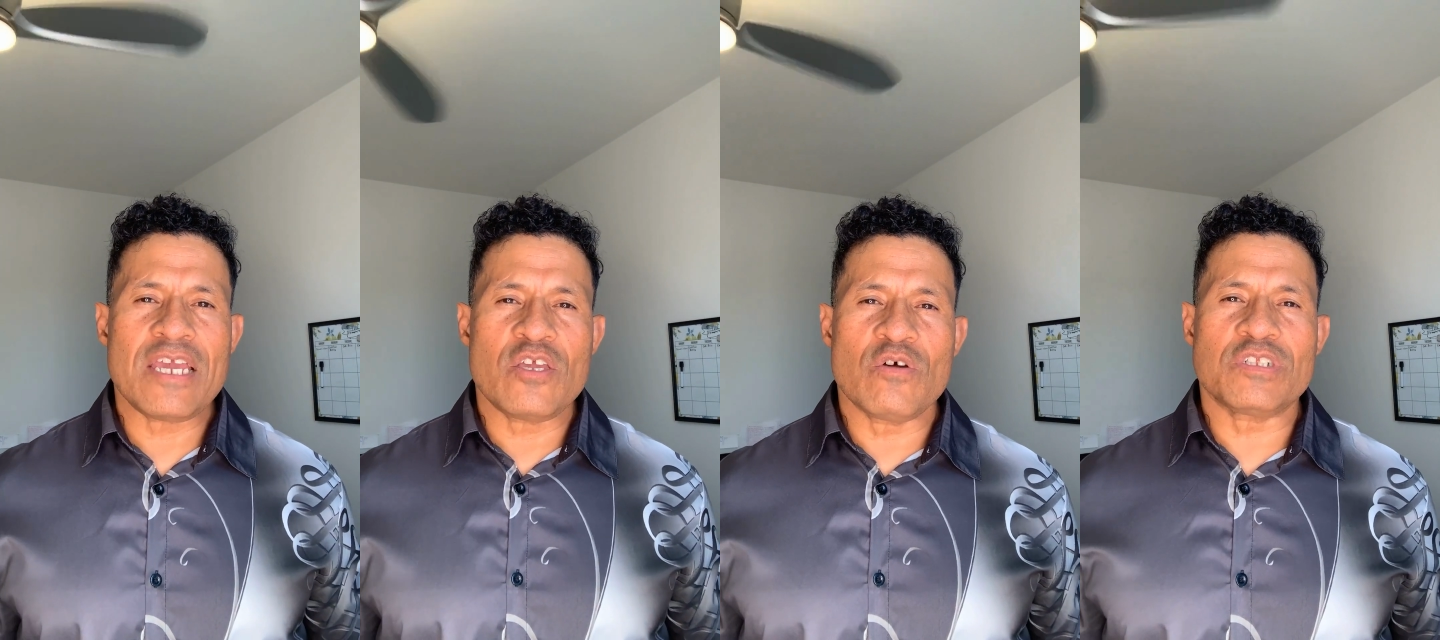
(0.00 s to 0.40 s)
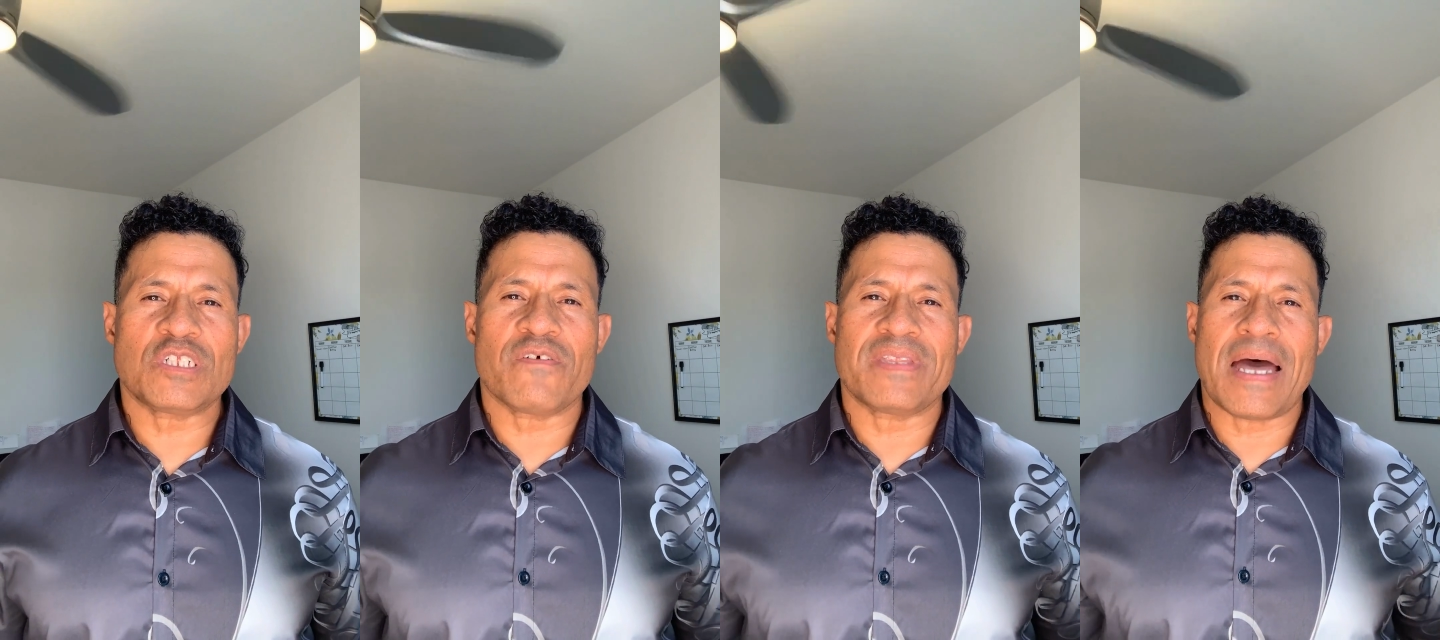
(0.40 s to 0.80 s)
use
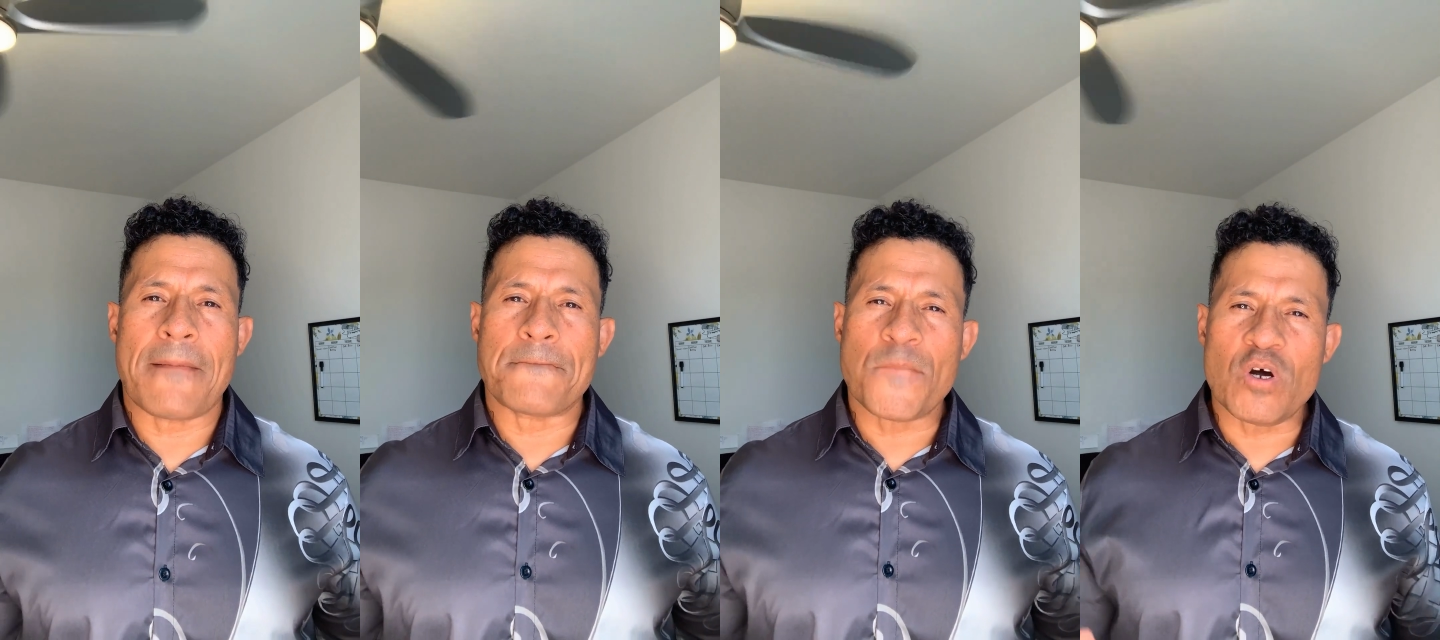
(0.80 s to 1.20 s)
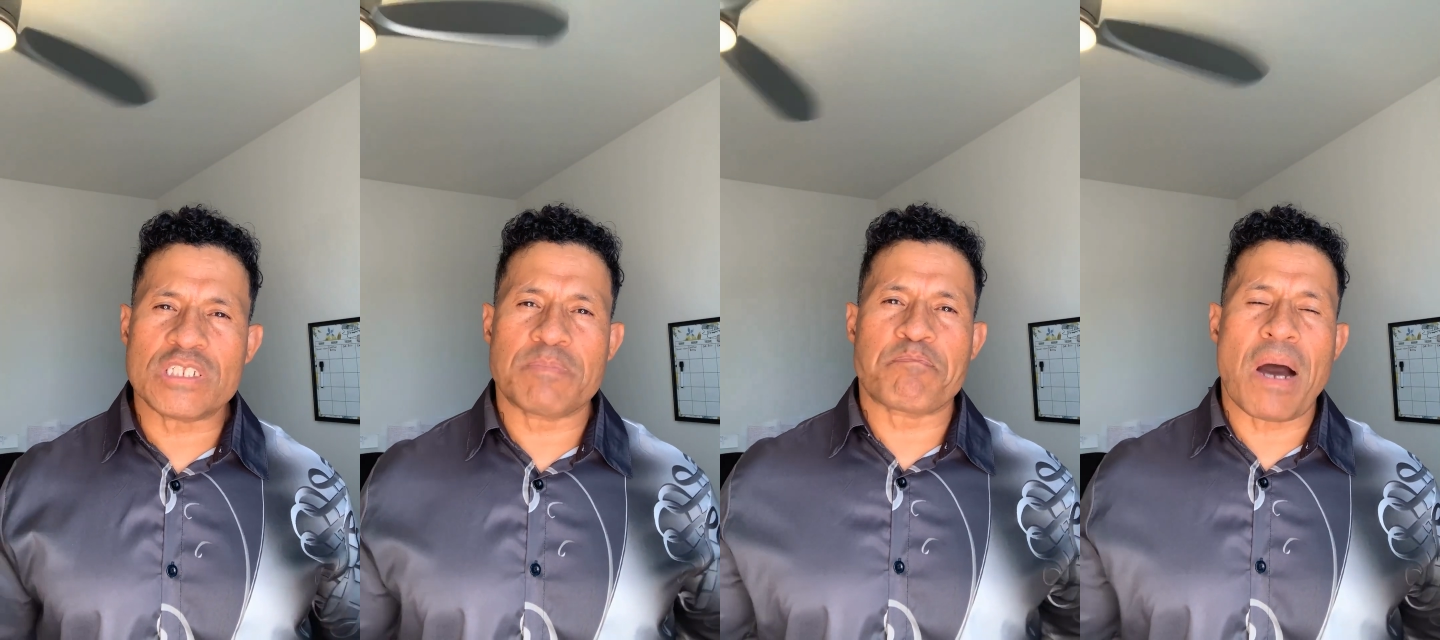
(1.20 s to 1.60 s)
of the
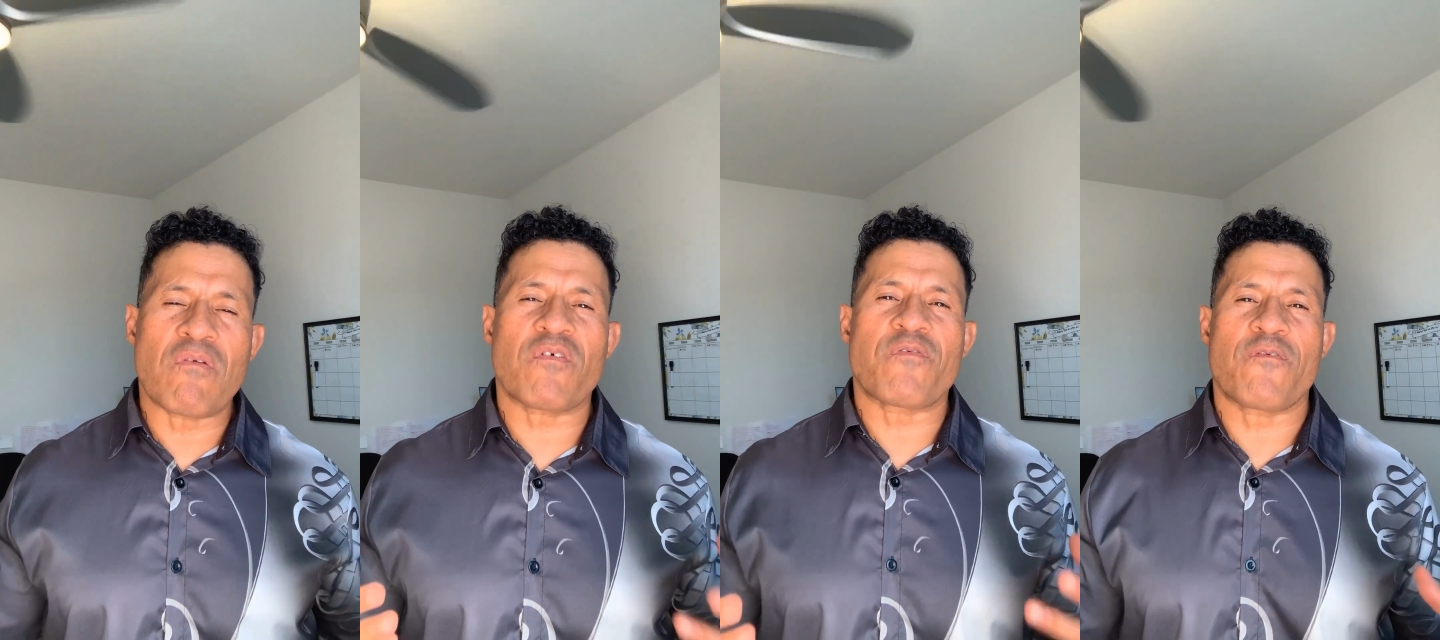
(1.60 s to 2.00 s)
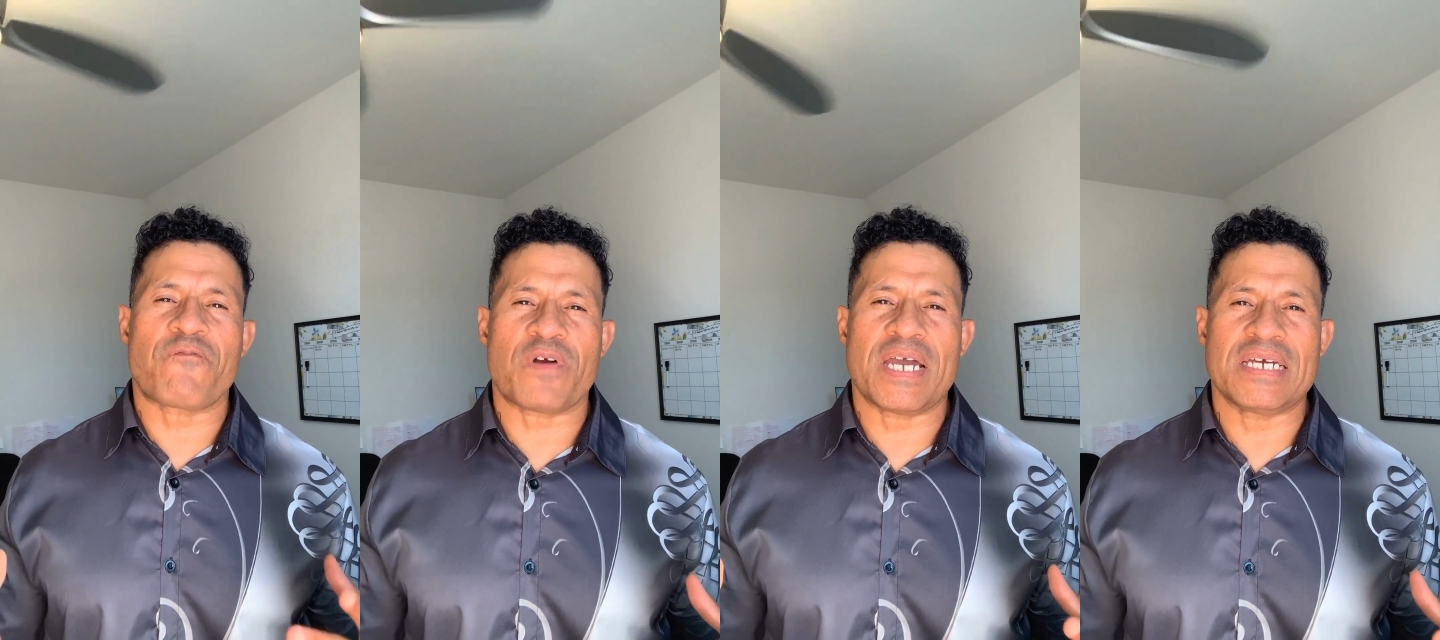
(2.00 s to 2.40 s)
most powerful
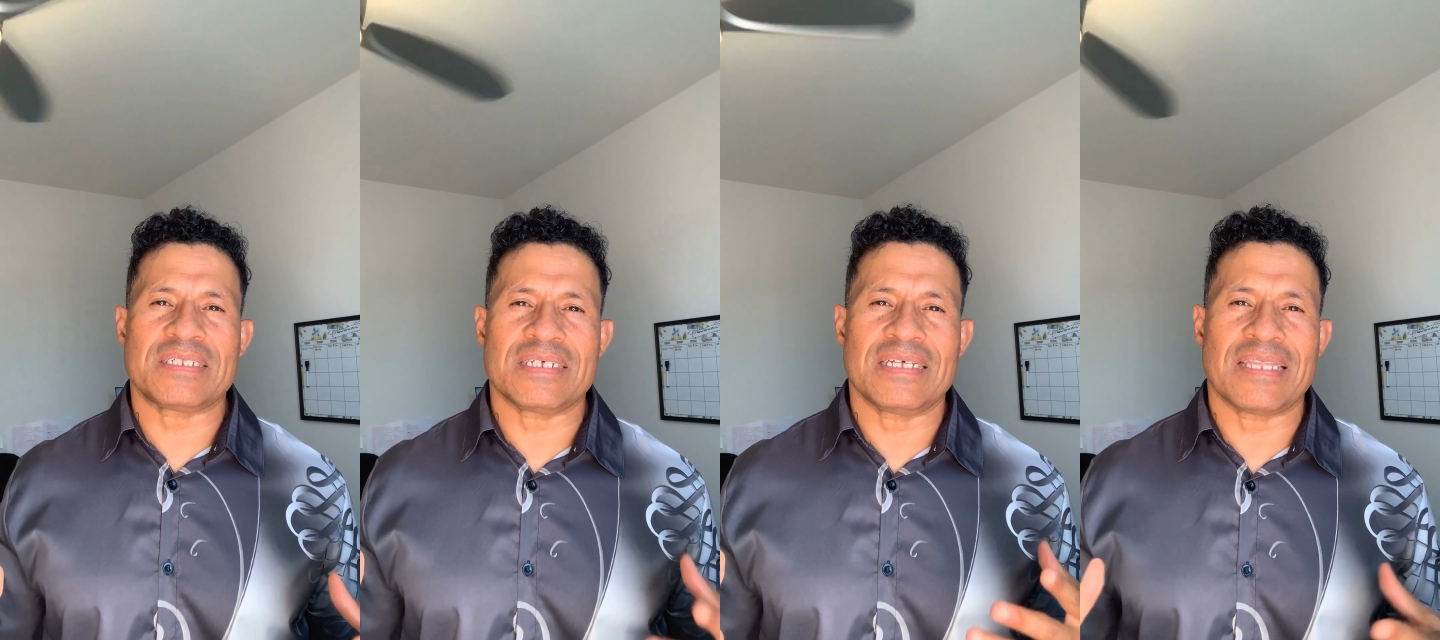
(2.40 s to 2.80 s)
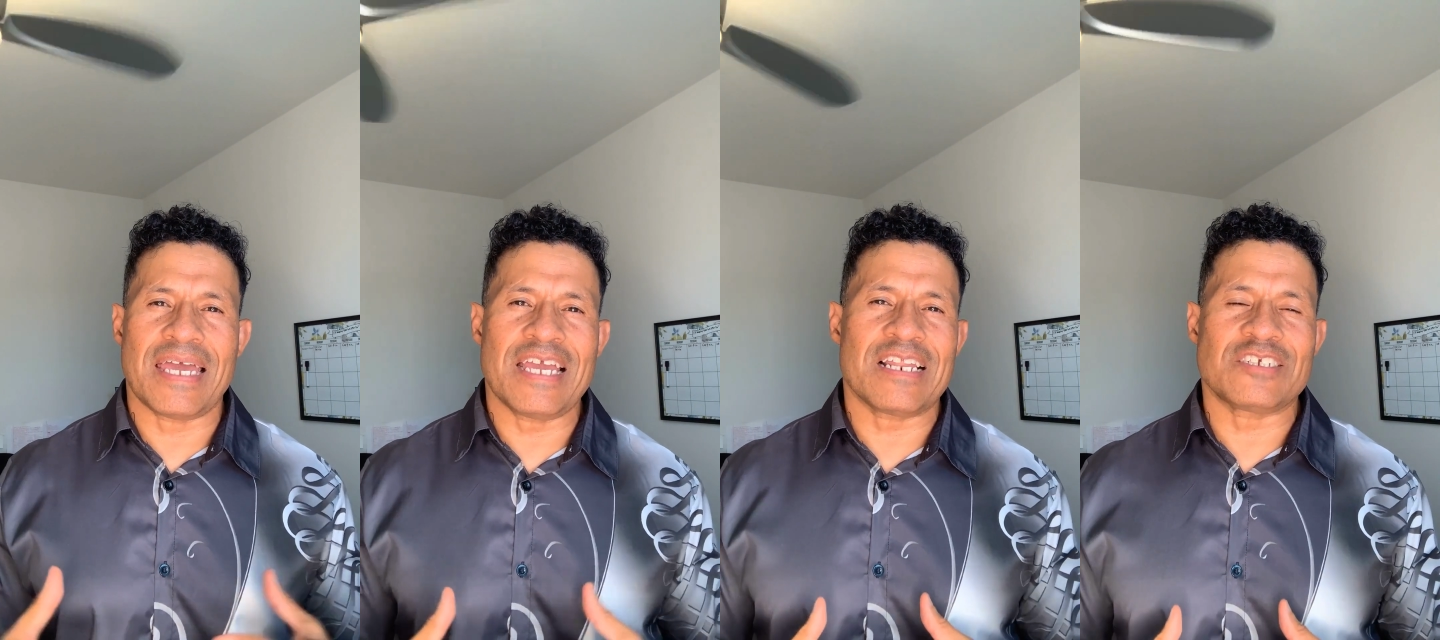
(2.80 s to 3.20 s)
phrase in the
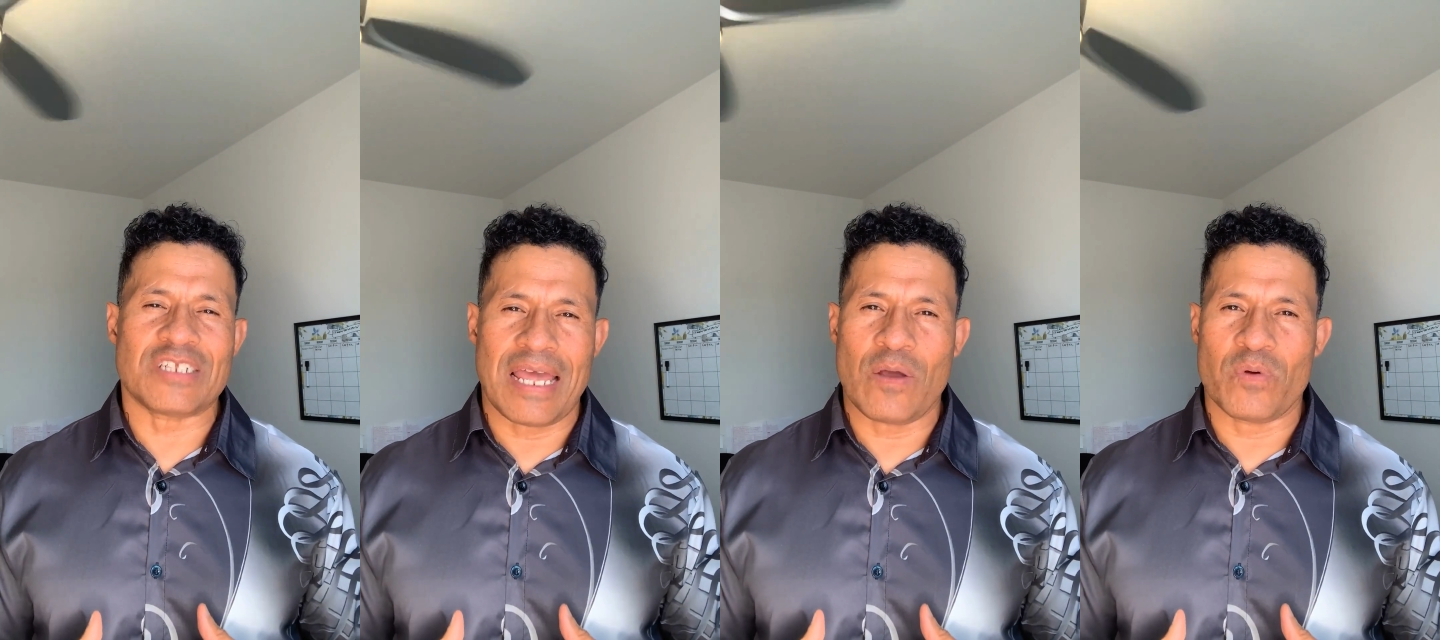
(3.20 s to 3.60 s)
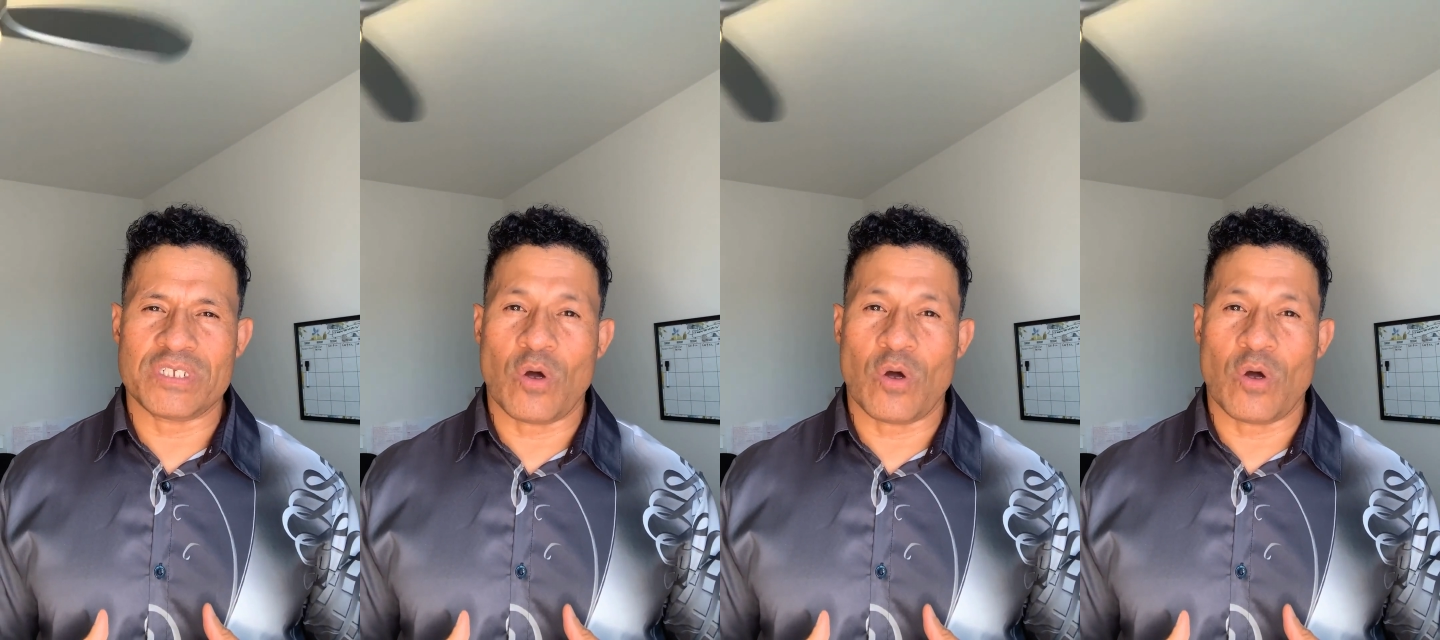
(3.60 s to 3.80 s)
English language,